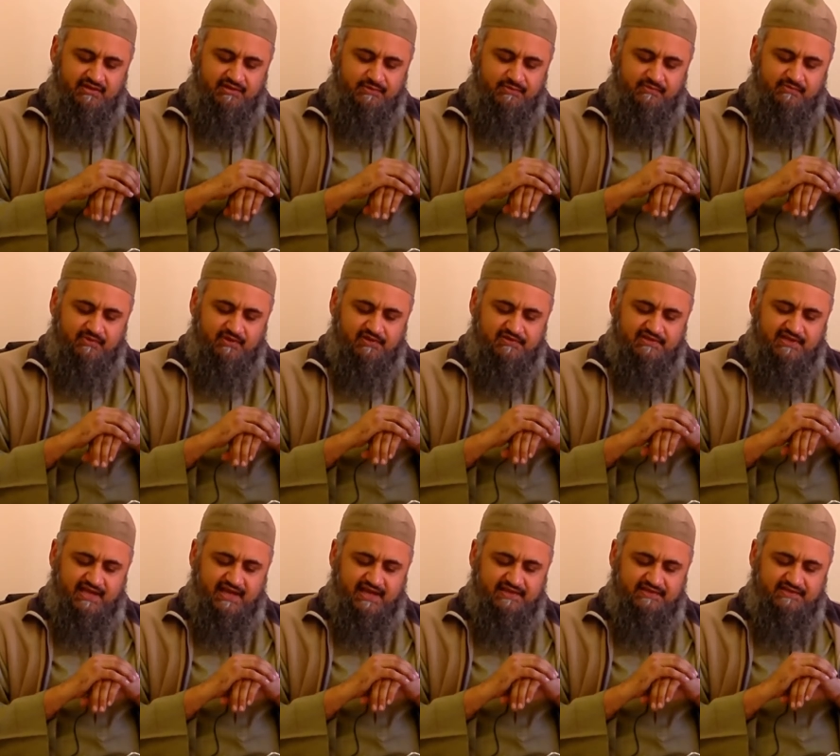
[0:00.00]
because
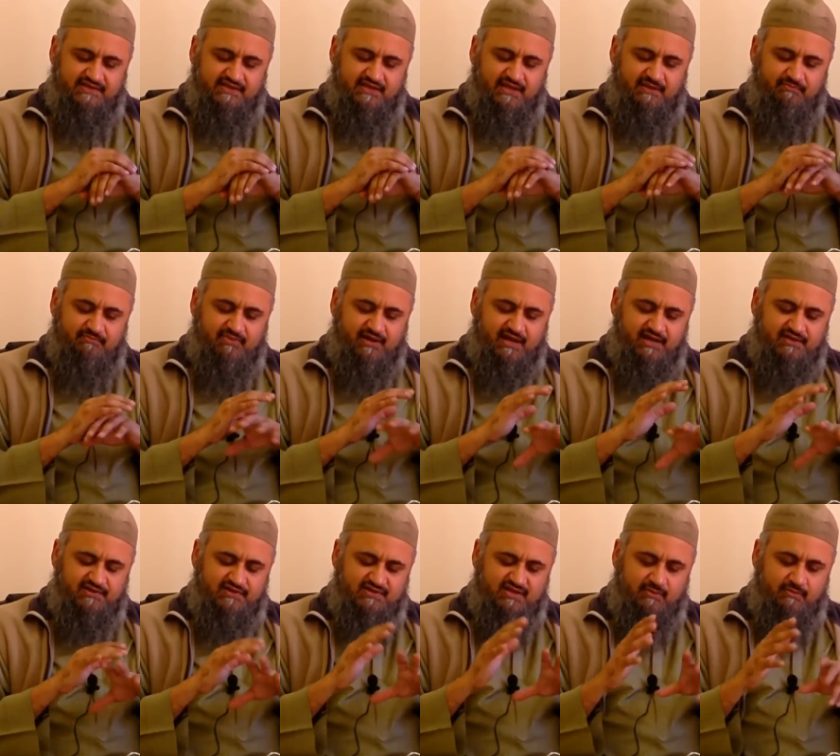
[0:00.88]
it has an
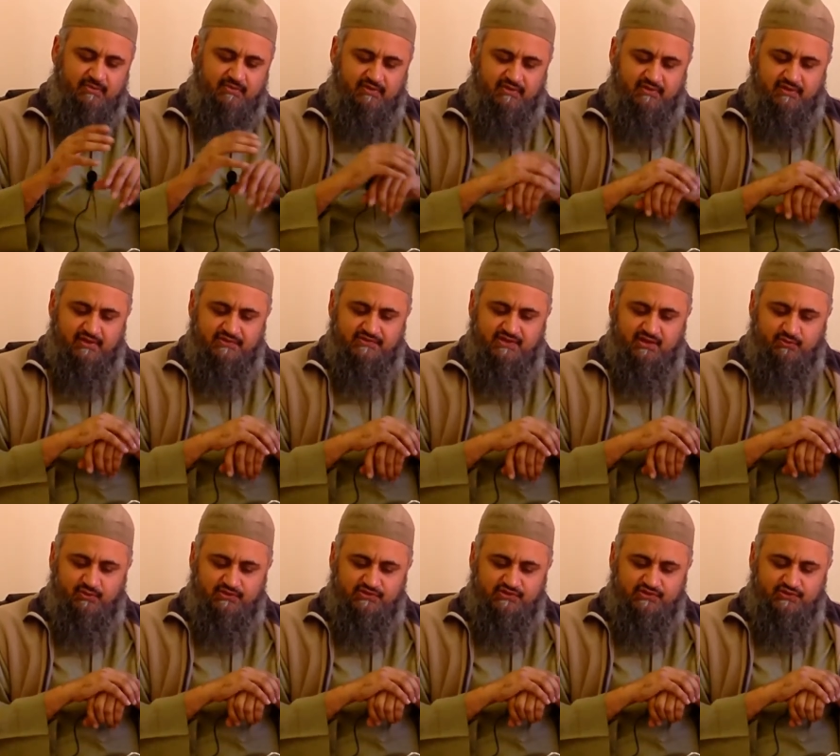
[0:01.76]
impact on some of the things I
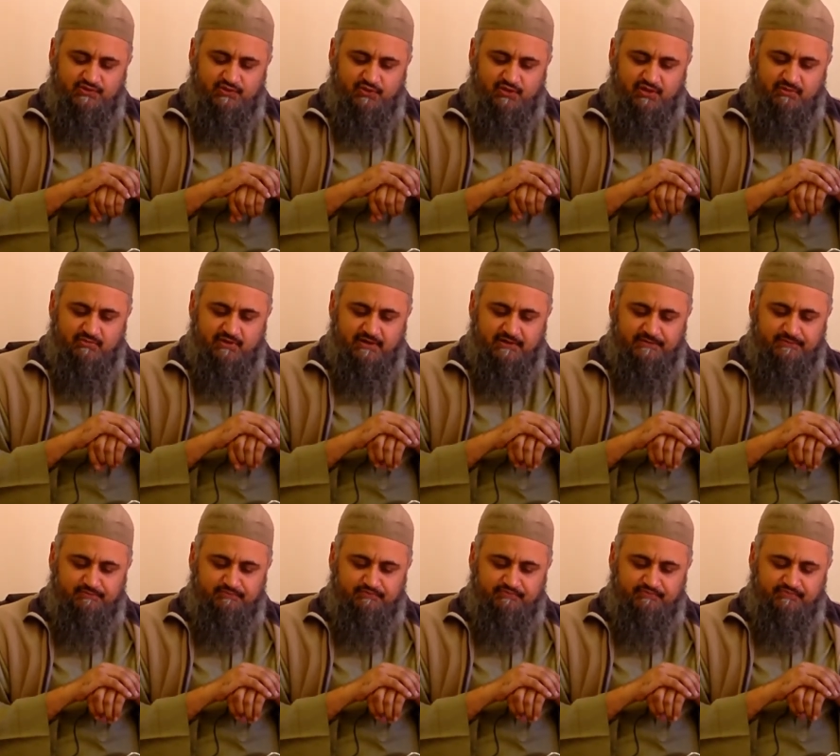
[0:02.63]
want to talk about.
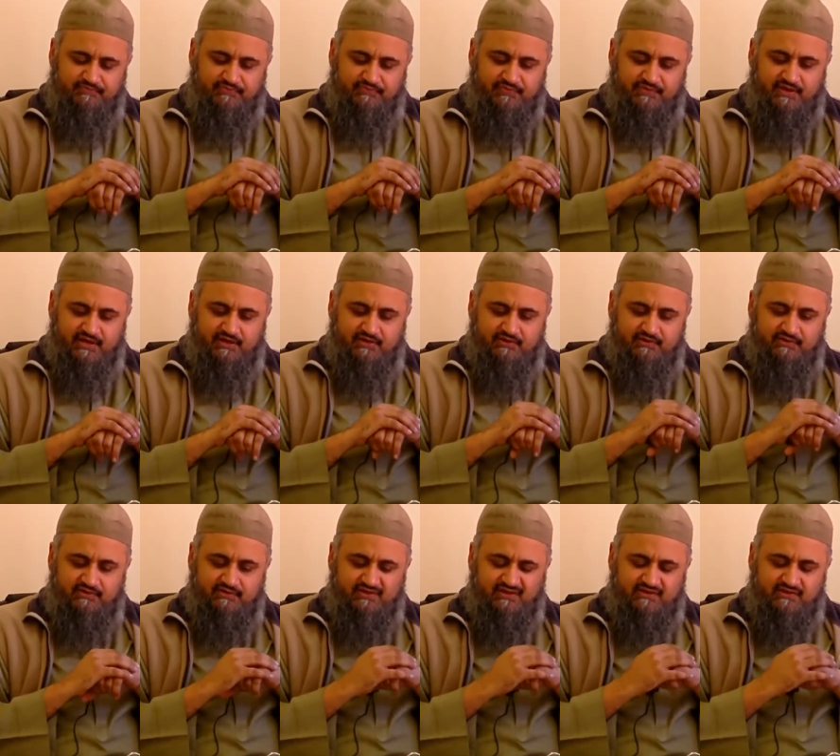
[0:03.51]

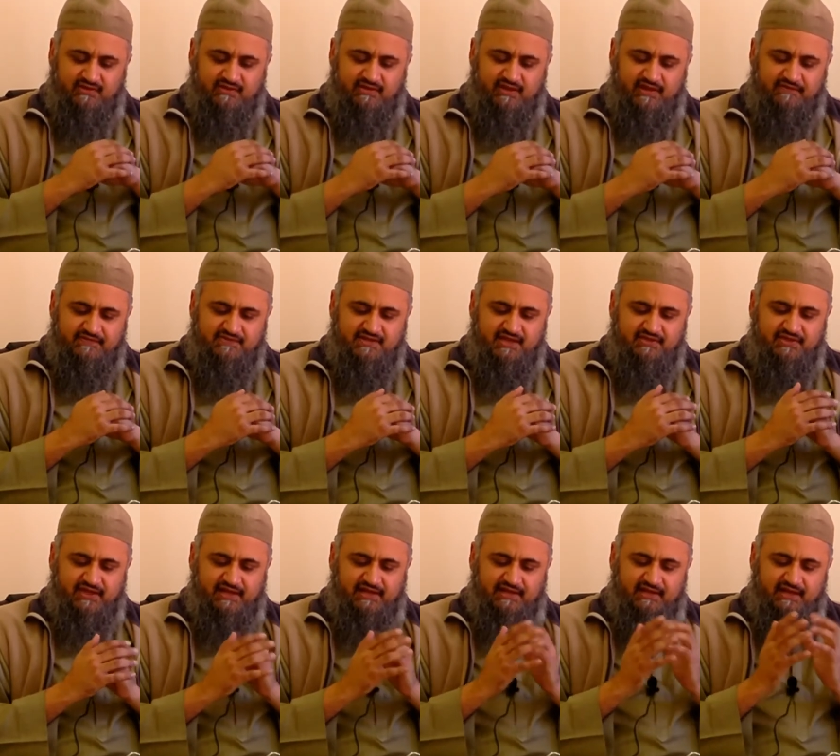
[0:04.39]
Now, they've said
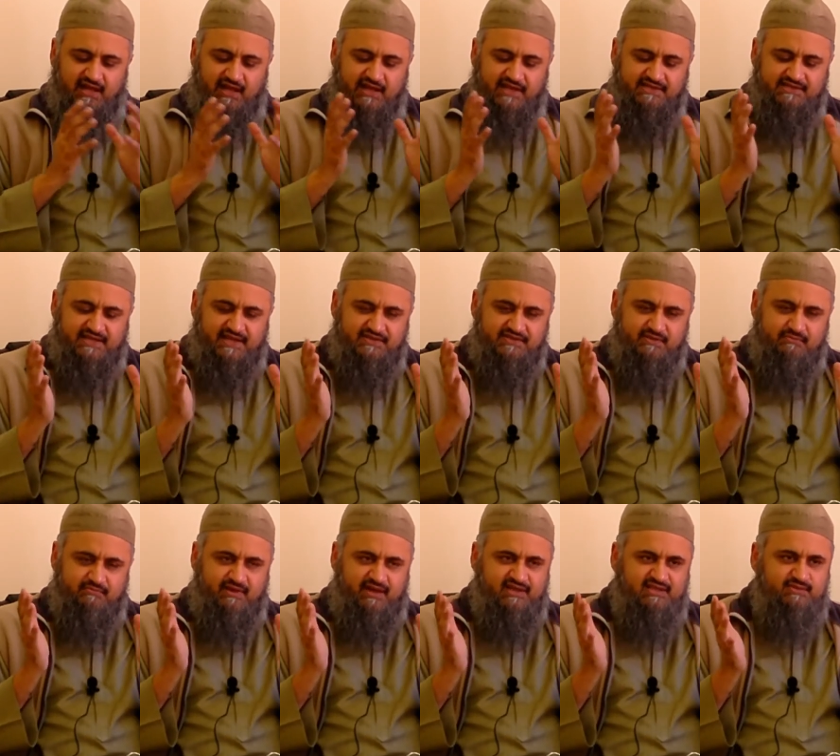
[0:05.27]
that light has a
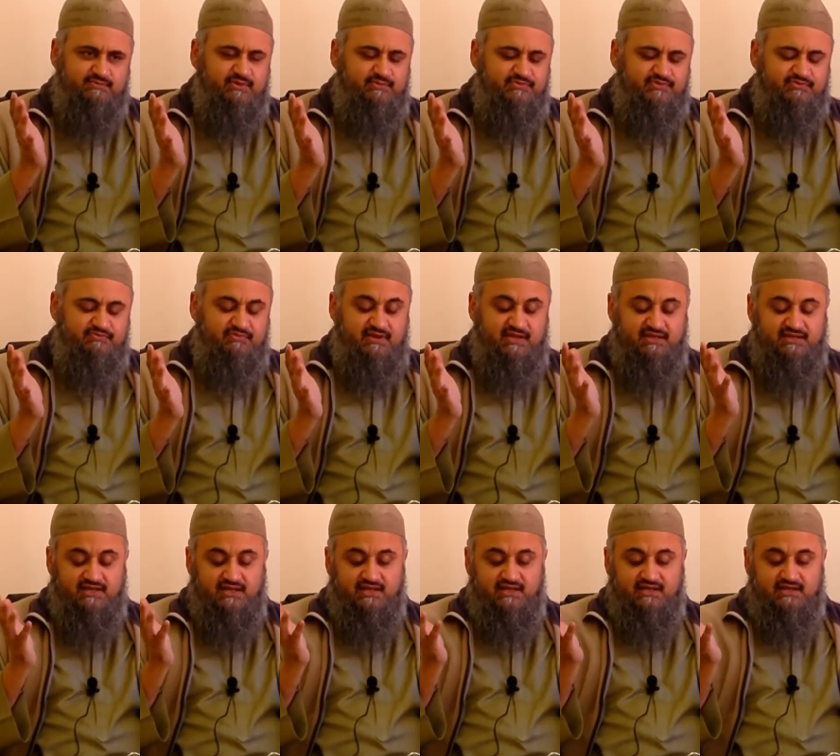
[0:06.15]
maximum speed.
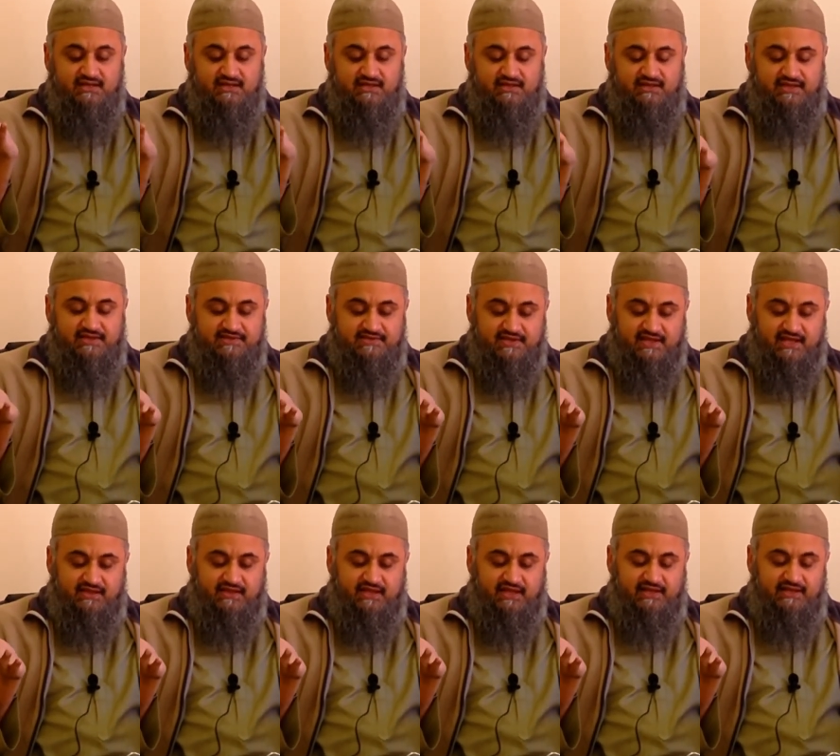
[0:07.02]
They
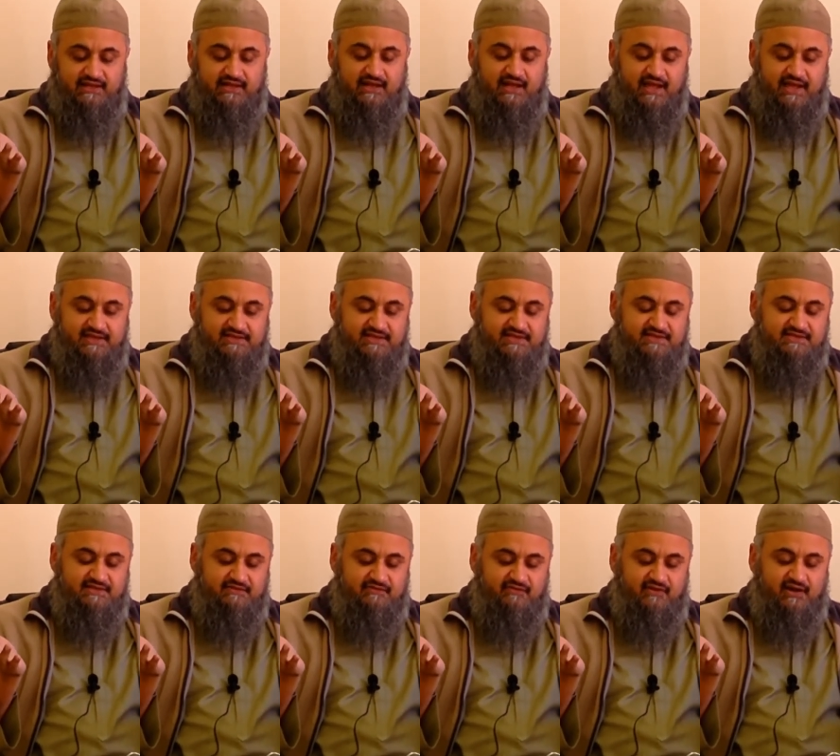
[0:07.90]
say that light is
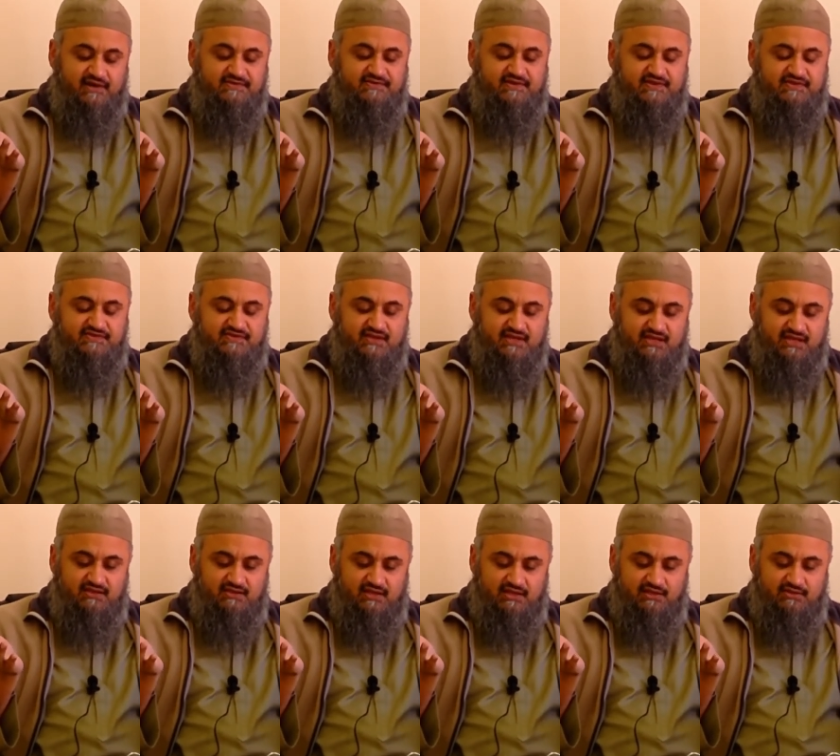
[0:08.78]
the fastest thing
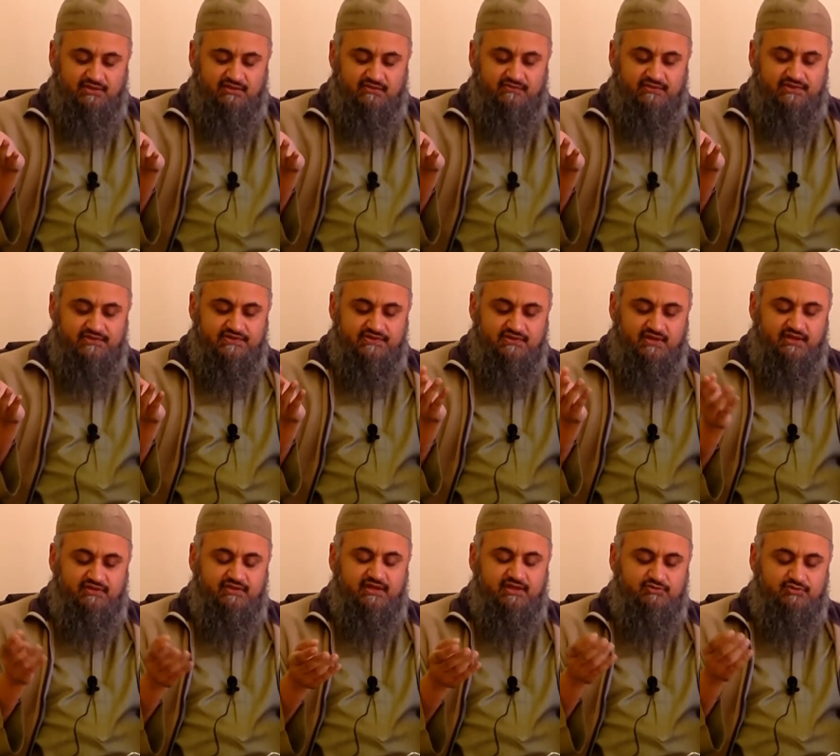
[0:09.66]
in the universe.
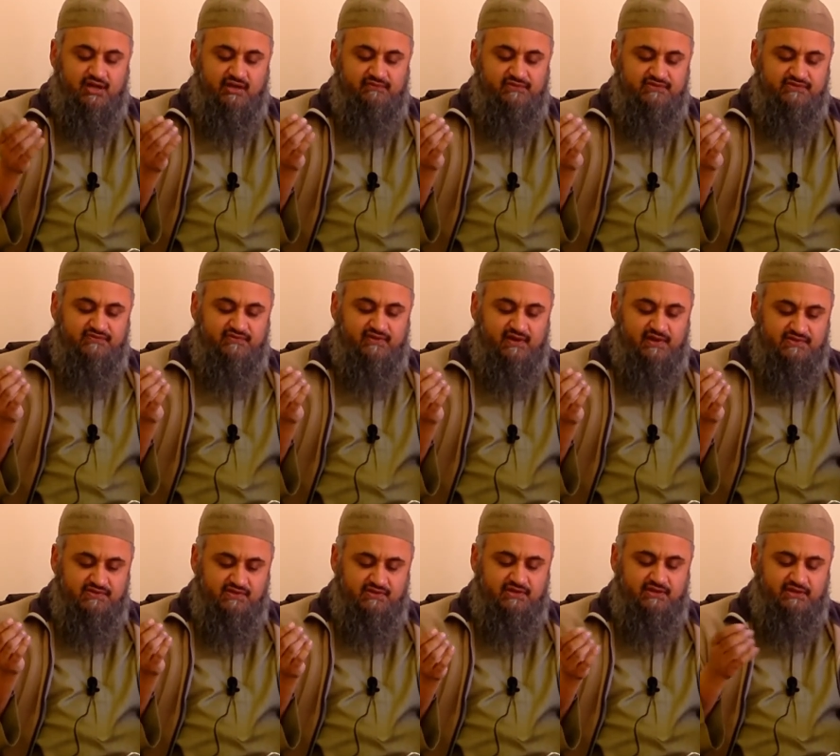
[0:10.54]
Nothing travels
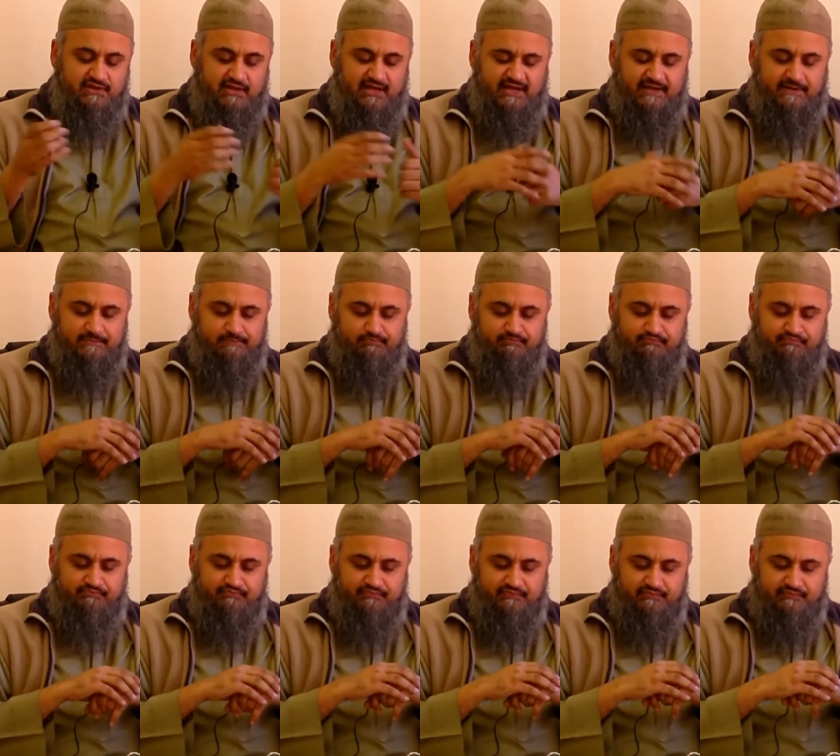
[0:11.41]
faster than light
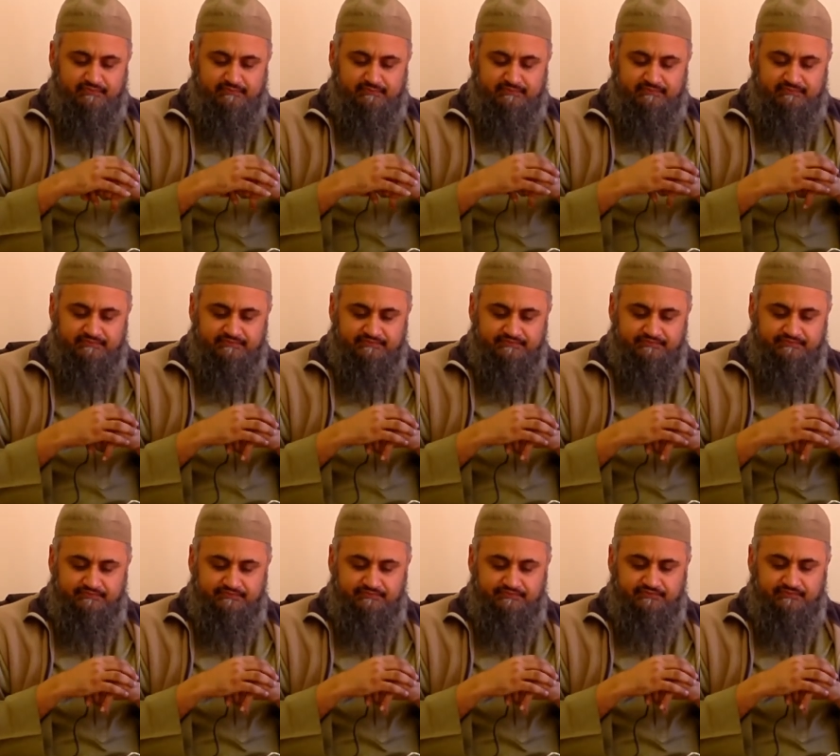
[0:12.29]

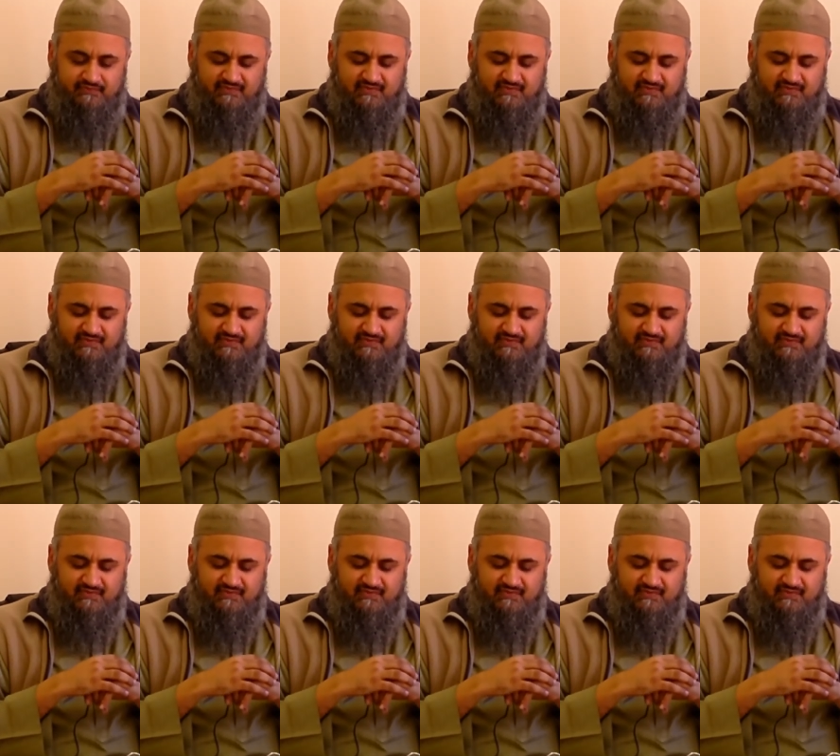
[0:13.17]
uh,